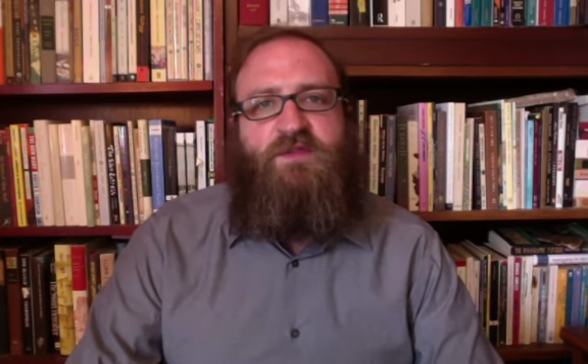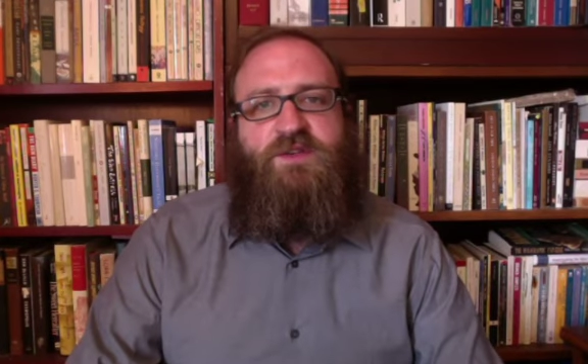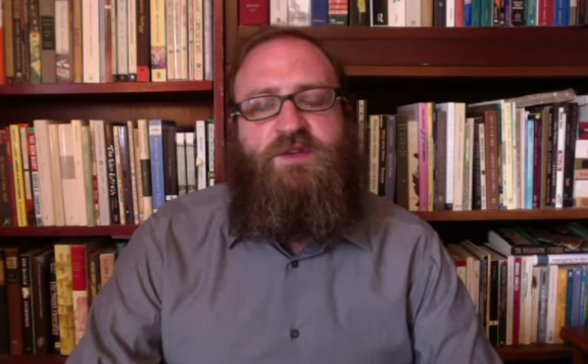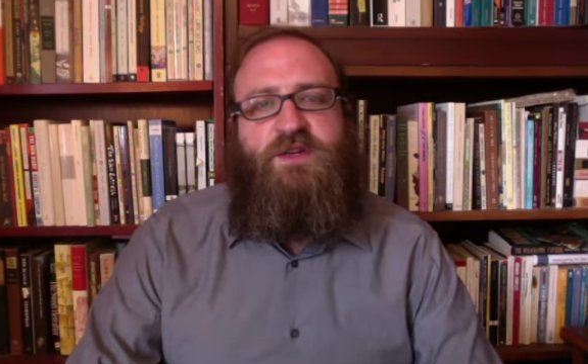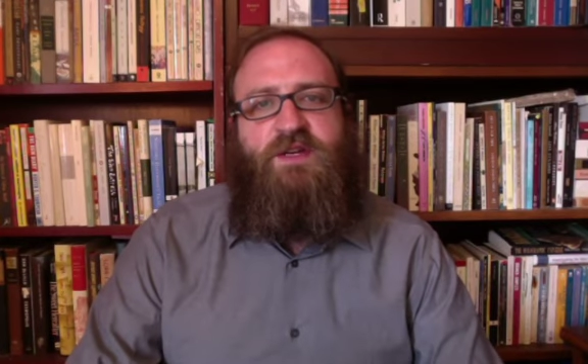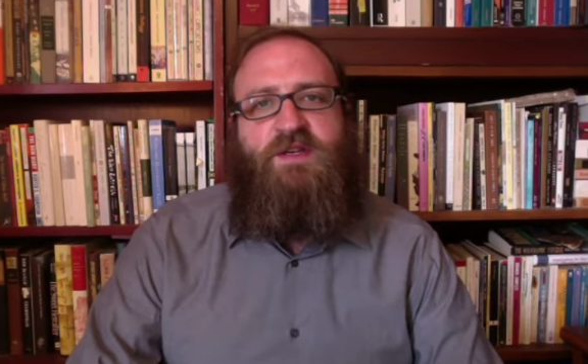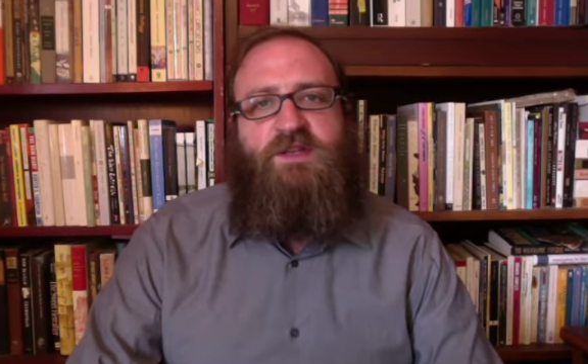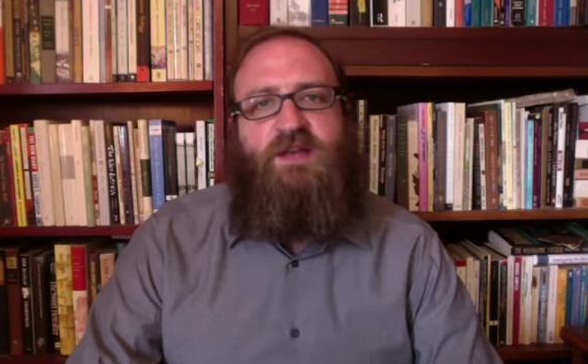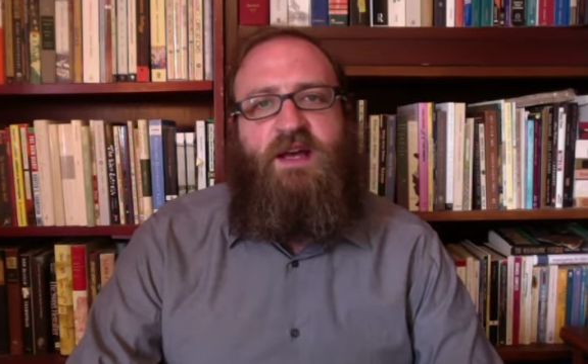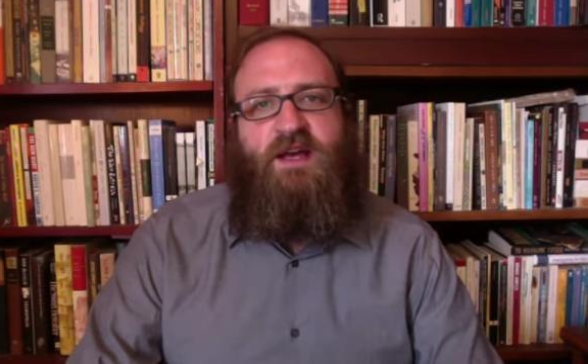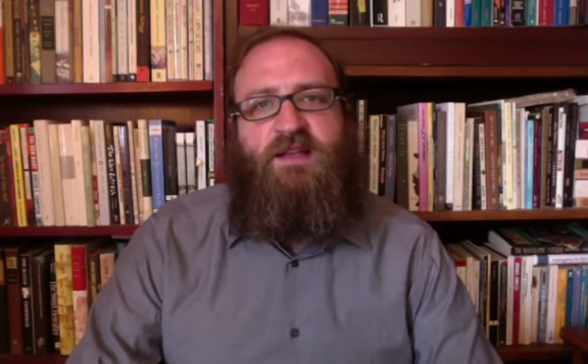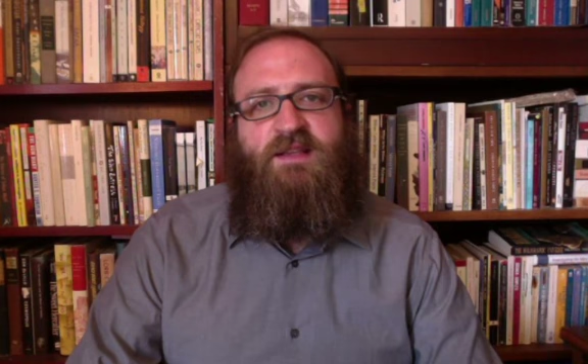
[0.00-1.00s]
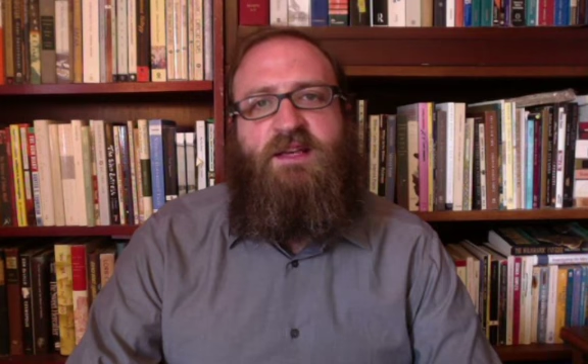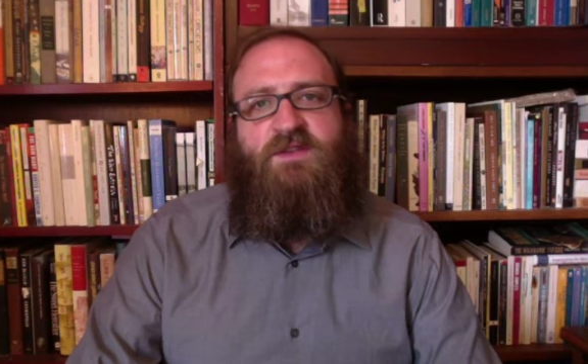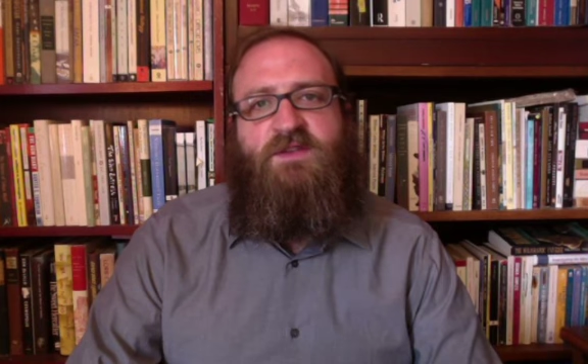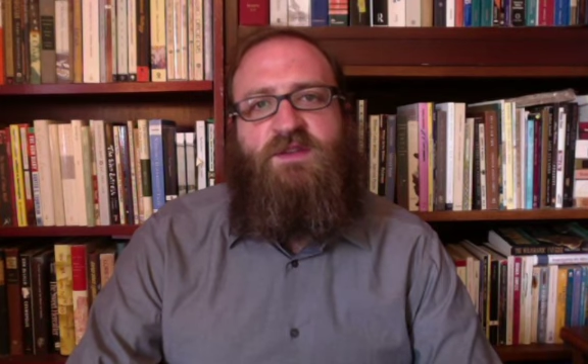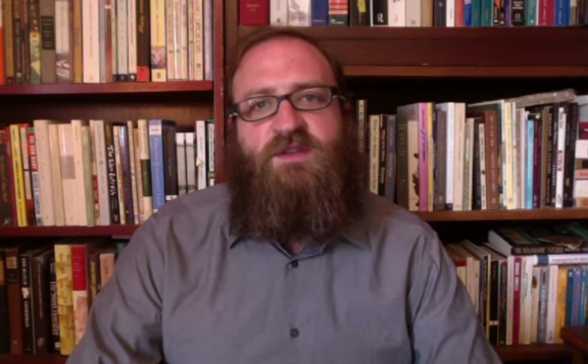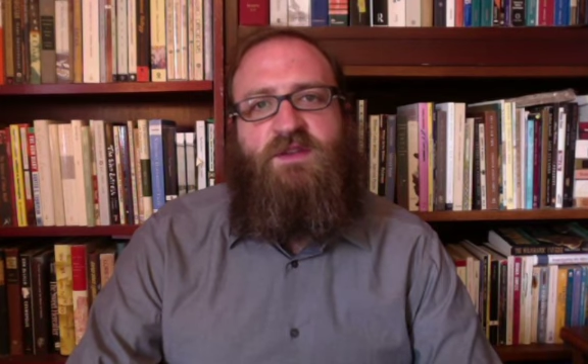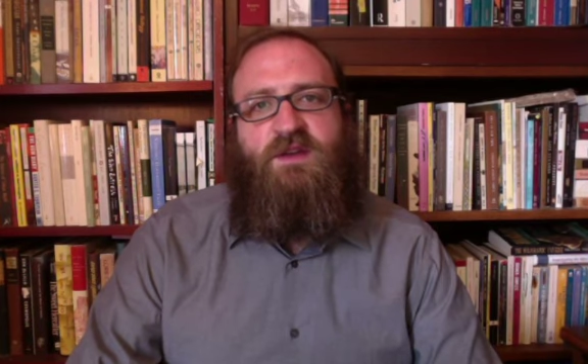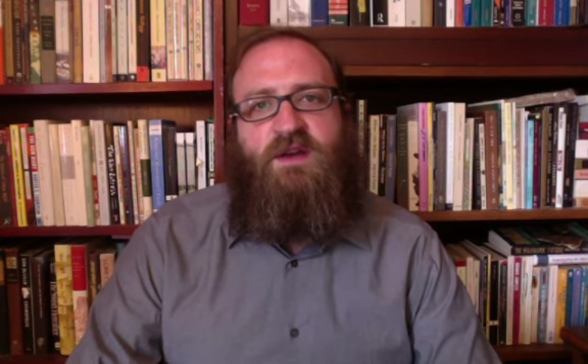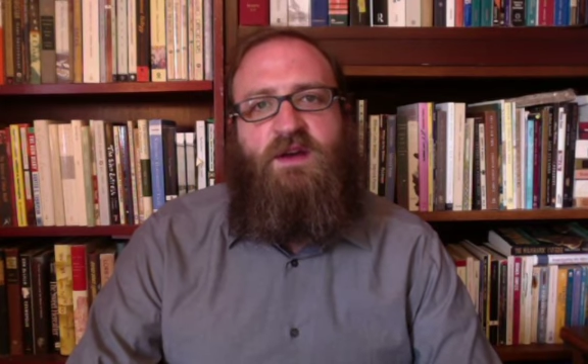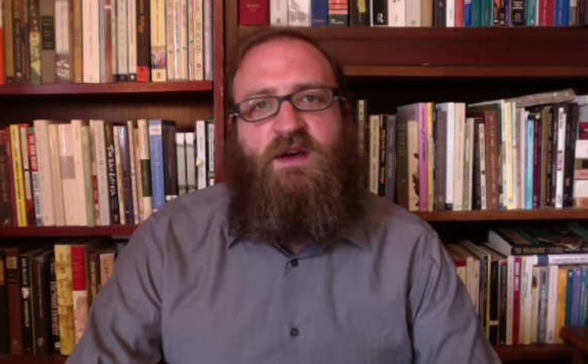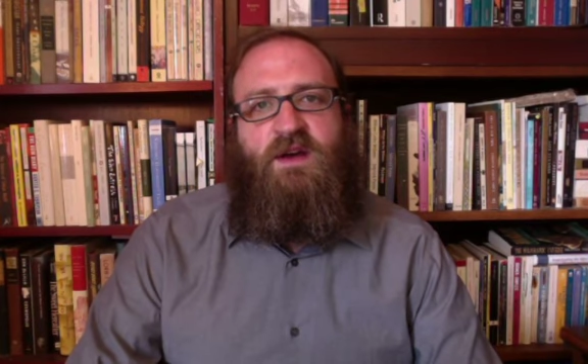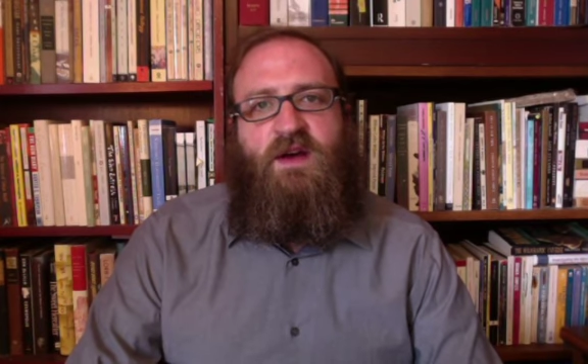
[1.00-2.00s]
trees and leaves
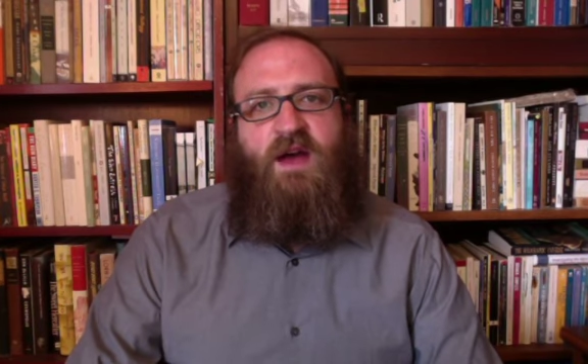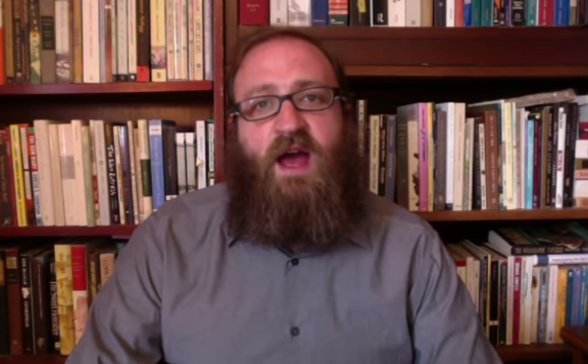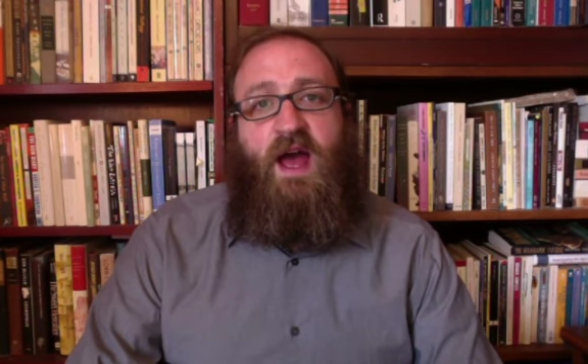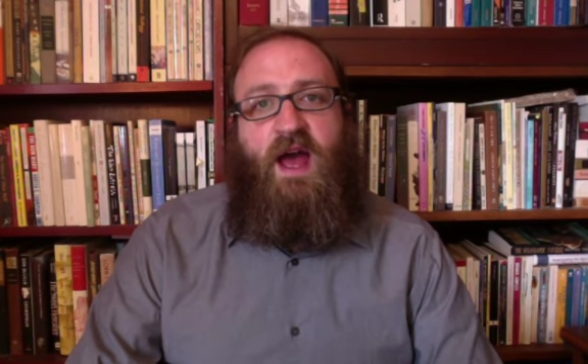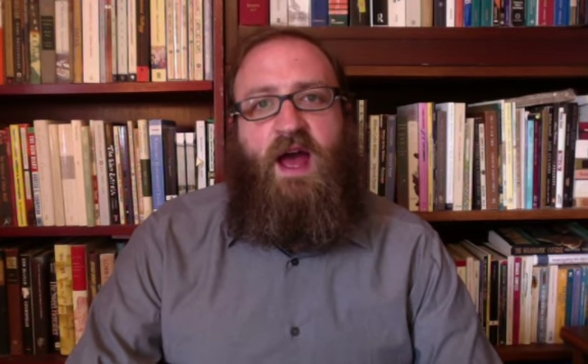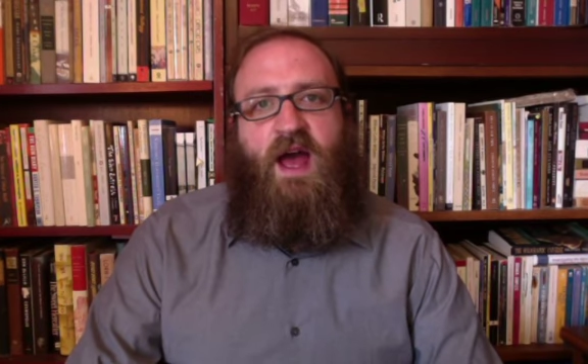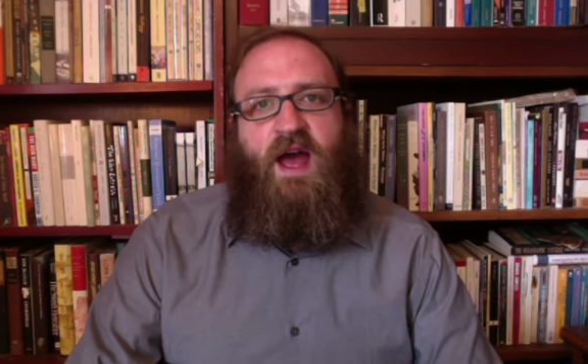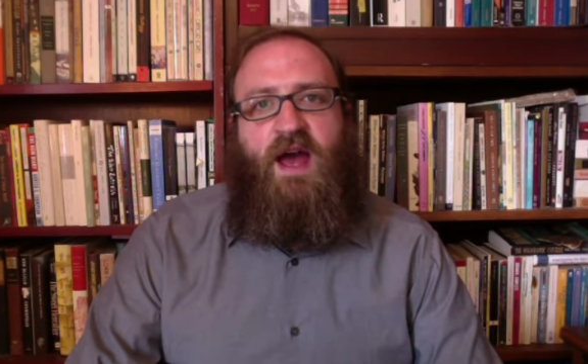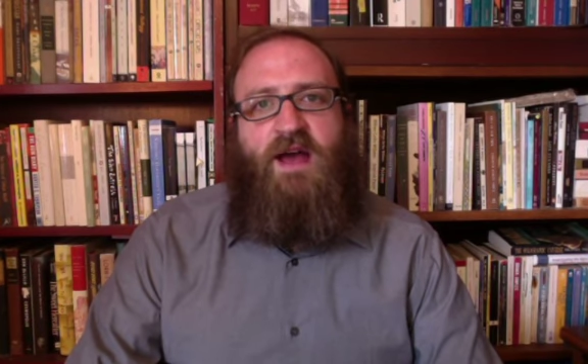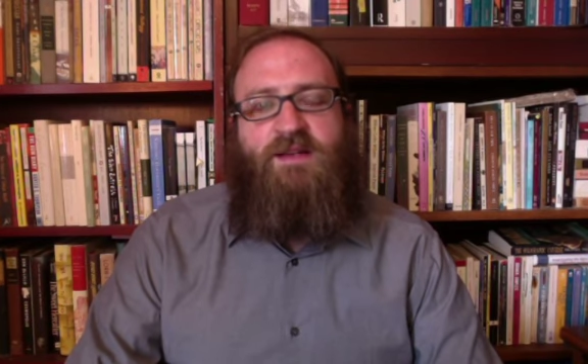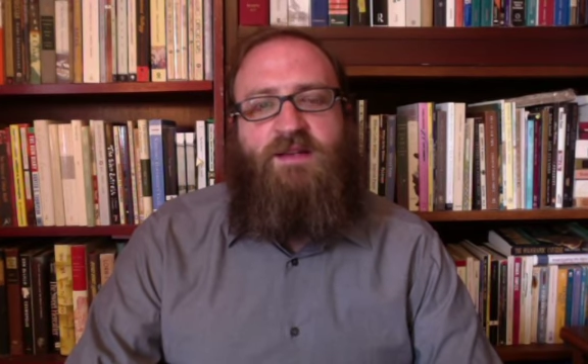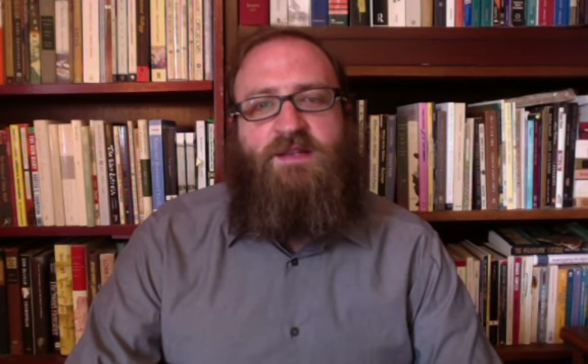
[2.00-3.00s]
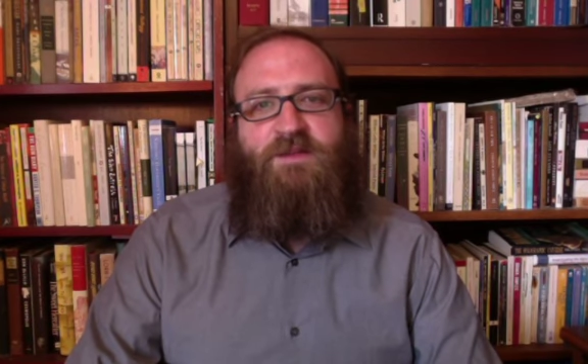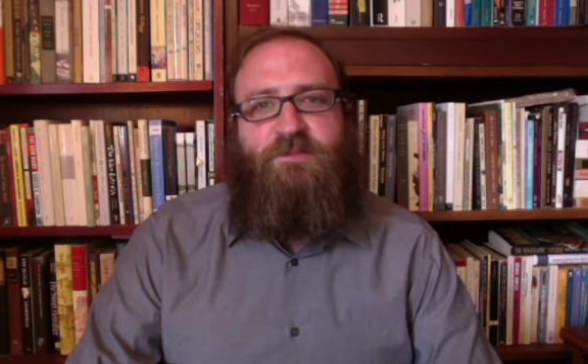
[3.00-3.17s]
and